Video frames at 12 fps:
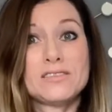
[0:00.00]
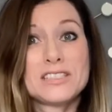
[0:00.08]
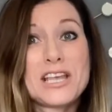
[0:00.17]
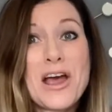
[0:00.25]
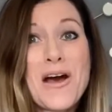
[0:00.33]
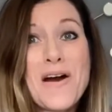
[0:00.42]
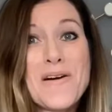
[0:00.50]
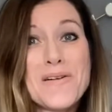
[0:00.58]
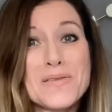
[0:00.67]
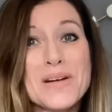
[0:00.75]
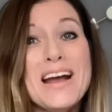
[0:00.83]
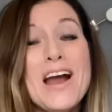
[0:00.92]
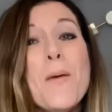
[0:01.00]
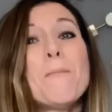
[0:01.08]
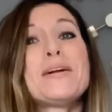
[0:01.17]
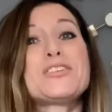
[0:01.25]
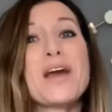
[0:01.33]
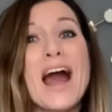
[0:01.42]
So,
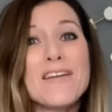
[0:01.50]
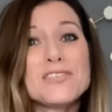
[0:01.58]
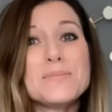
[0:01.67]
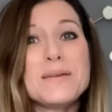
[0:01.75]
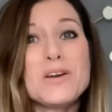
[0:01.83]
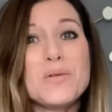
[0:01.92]
but you have to be